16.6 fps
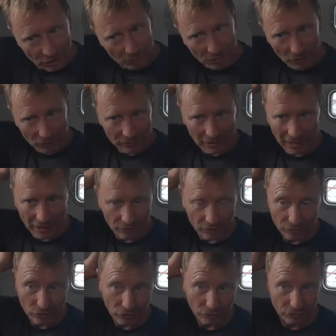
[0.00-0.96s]
the boat down.
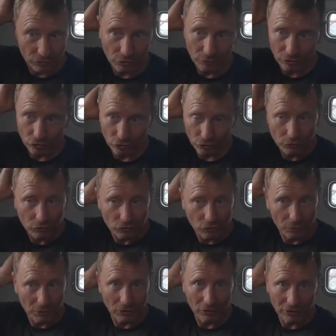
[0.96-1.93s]
I've got a few issues,
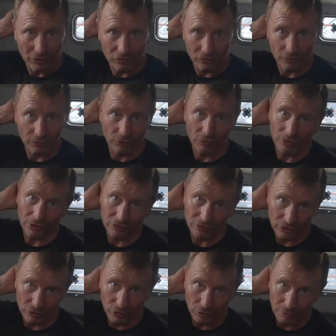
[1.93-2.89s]
to be honest, a few things
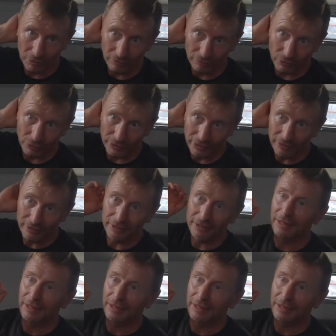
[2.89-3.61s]
that could have been avoided.